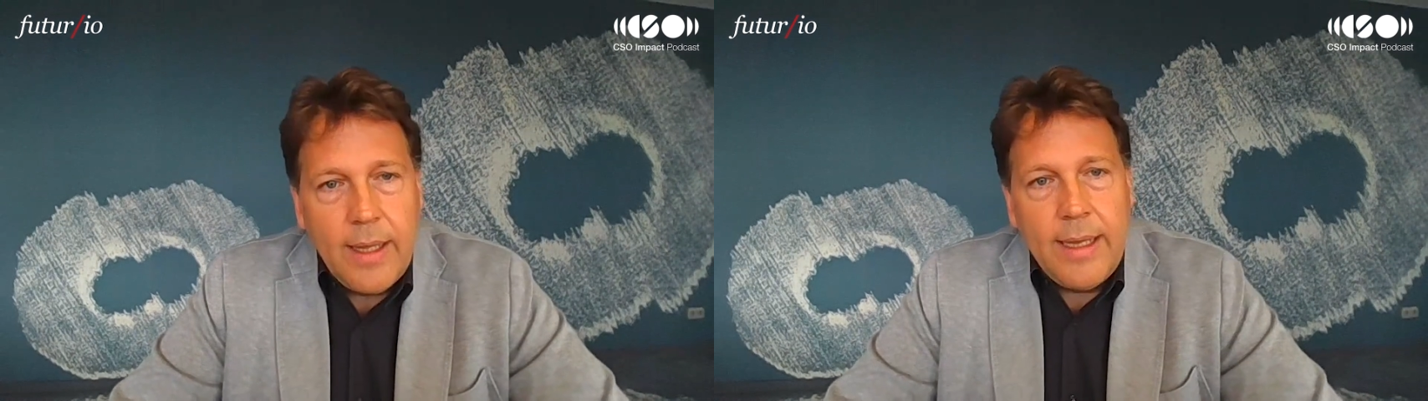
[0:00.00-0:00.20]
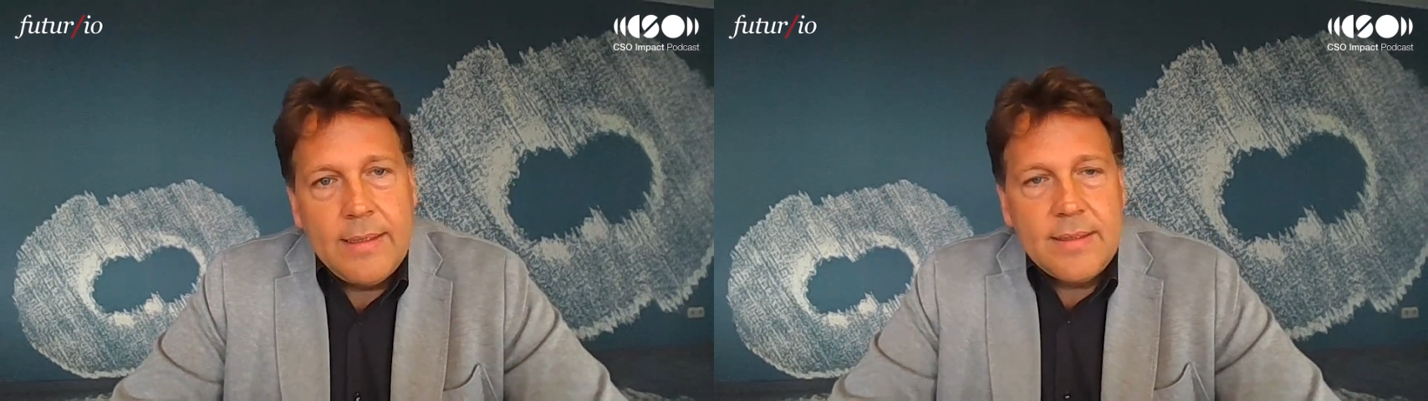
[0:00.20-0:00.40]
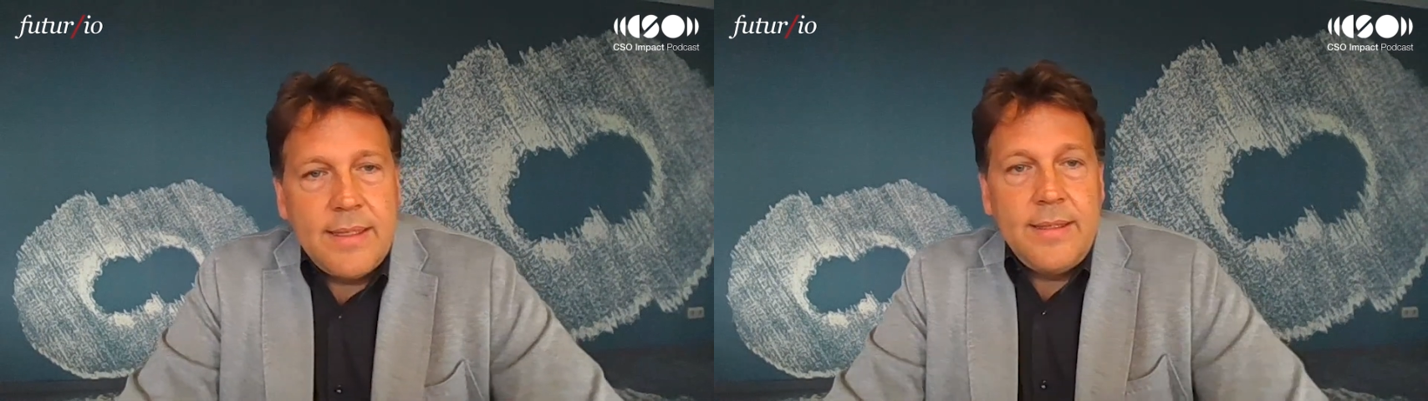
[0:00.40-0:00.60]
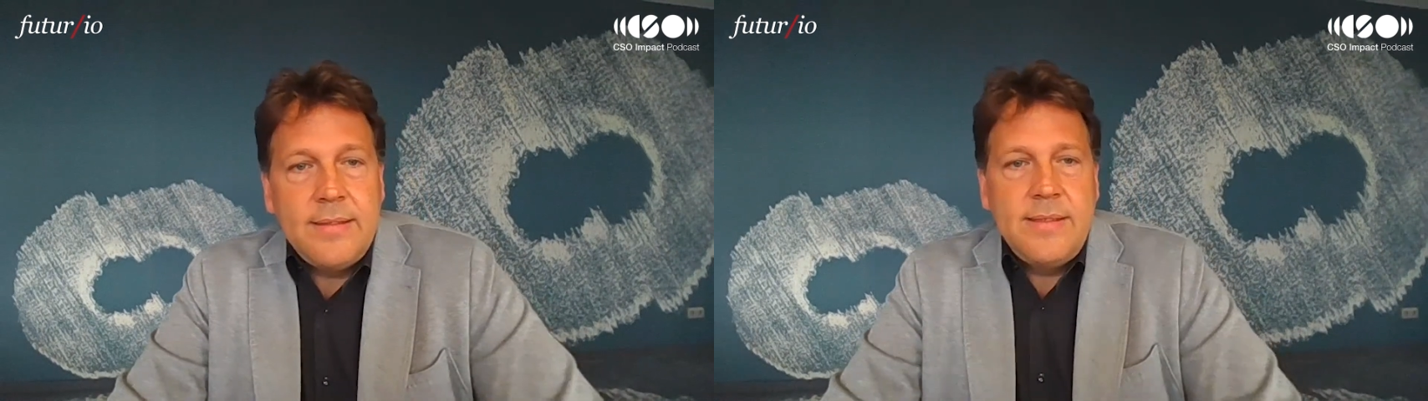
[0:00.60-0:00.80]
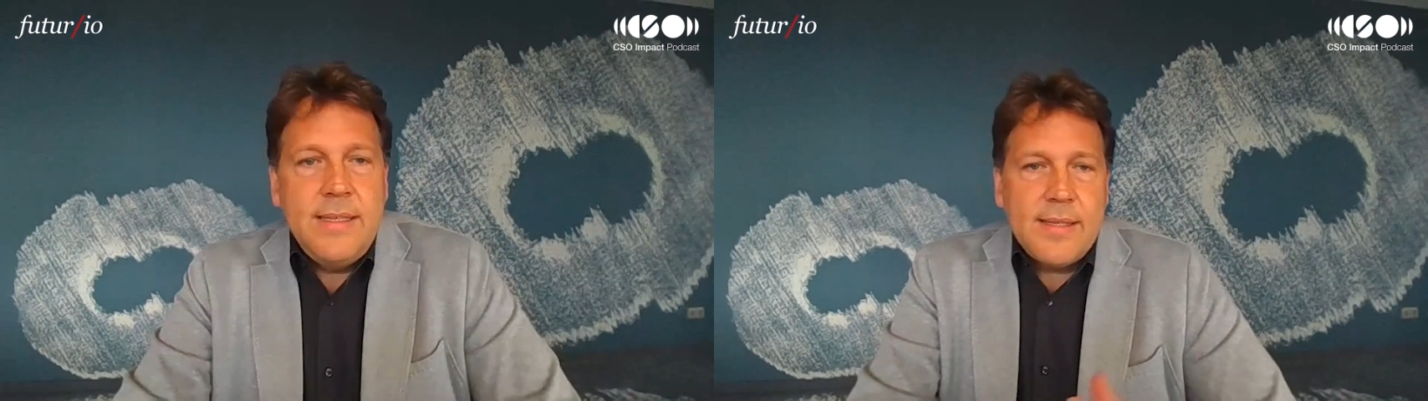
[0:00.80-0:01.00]
And in
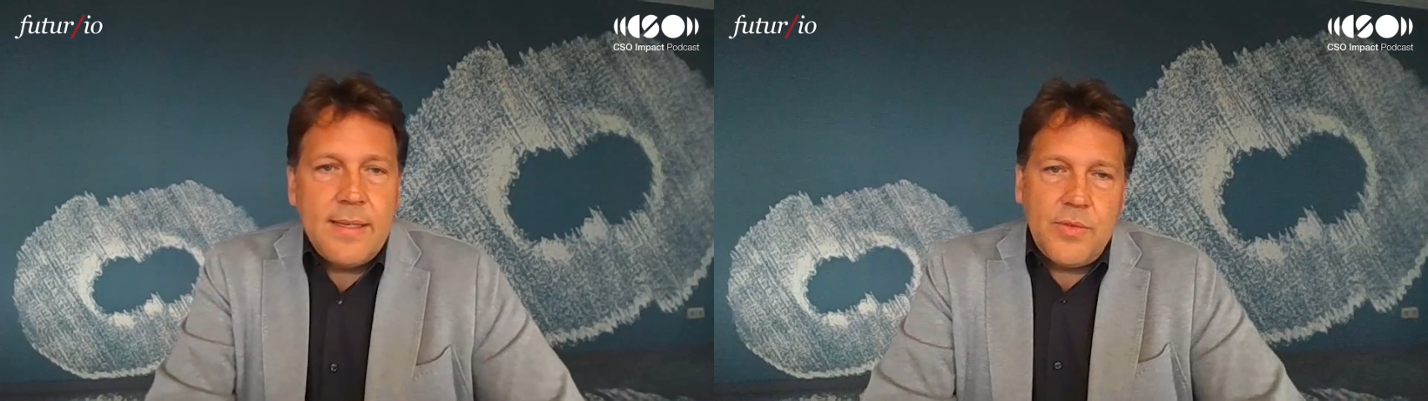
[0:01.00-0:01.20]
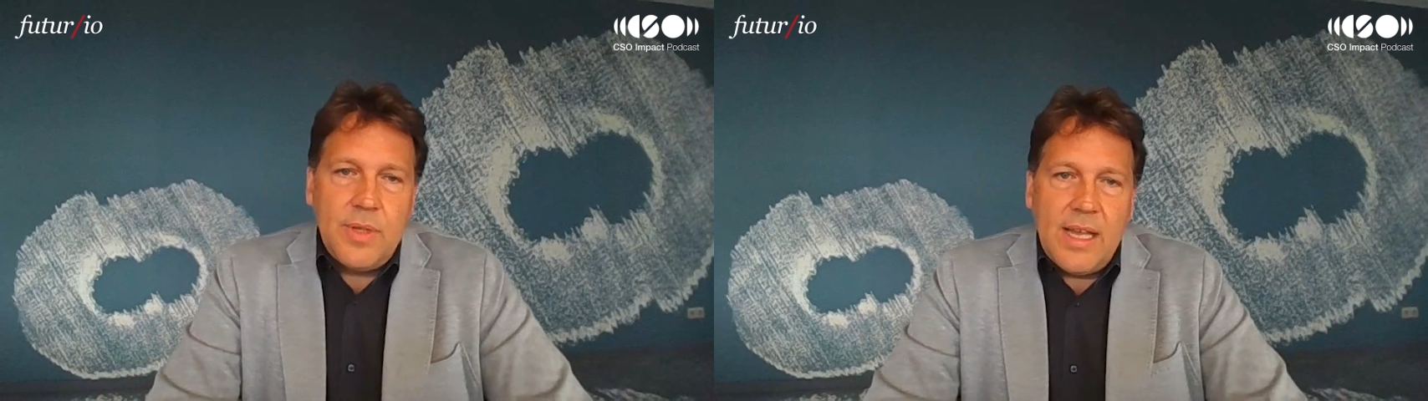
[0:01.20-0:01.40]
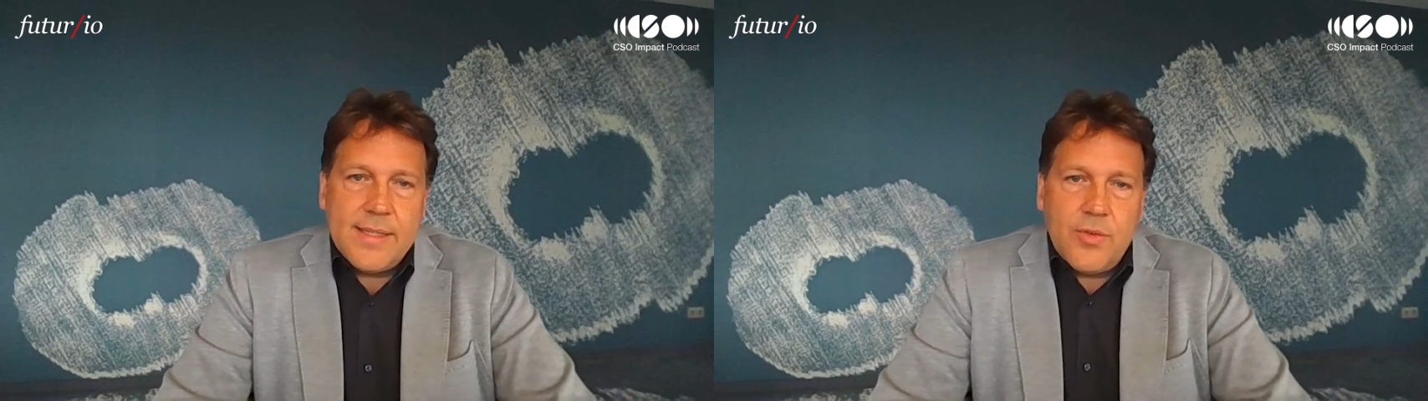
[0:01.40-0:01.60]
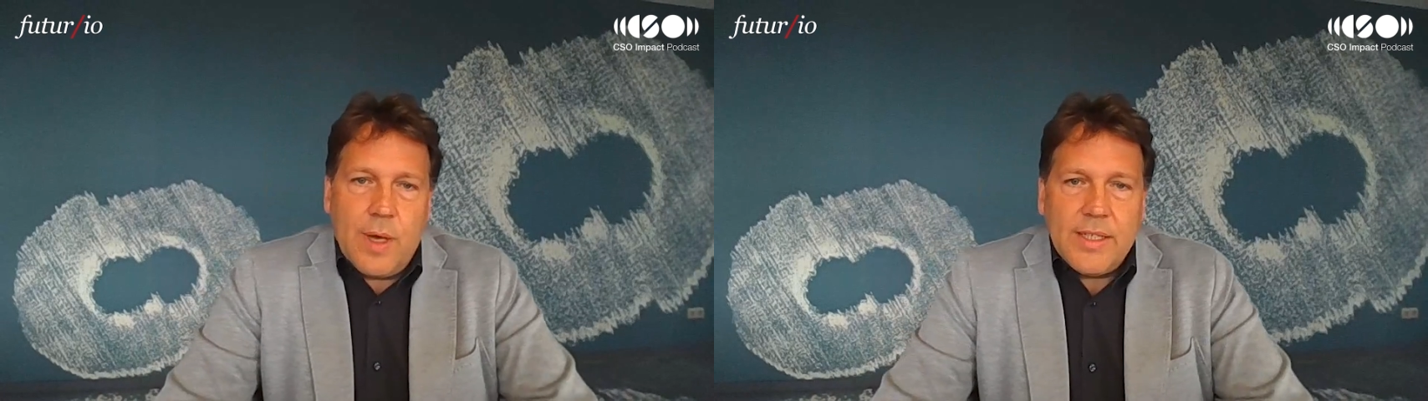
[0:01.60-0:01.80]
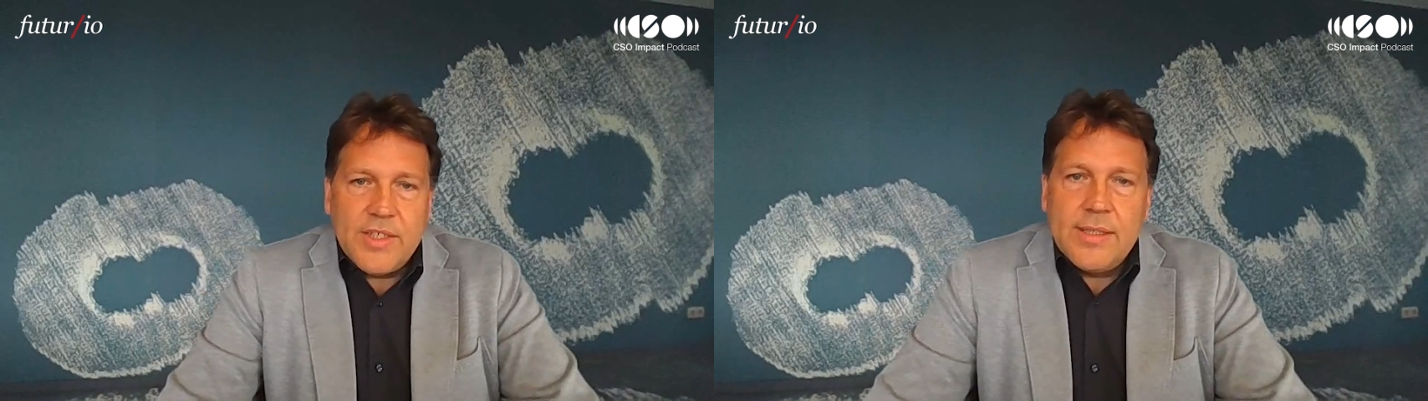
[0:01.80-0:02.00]
a decentralized
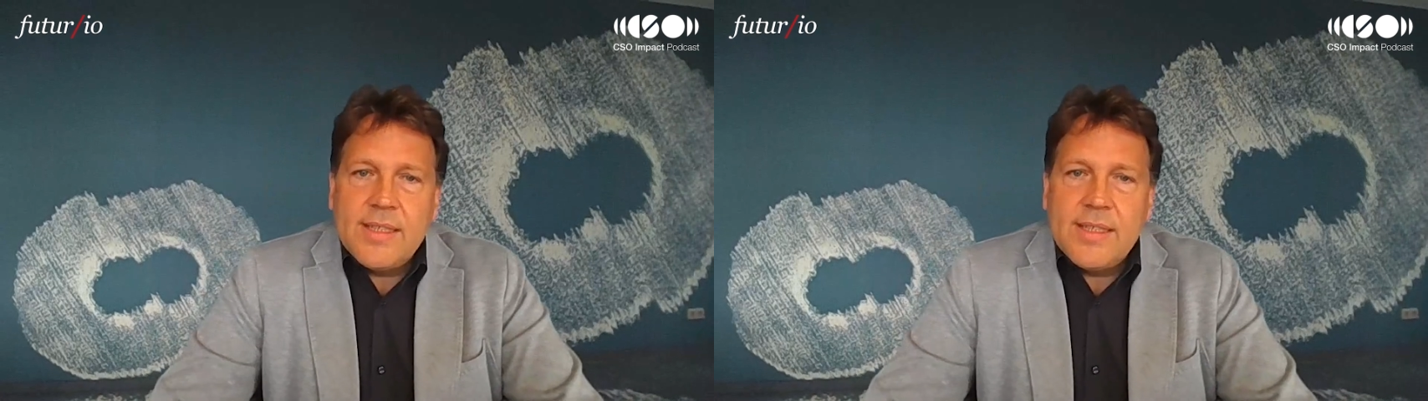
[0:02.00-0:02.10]
structure,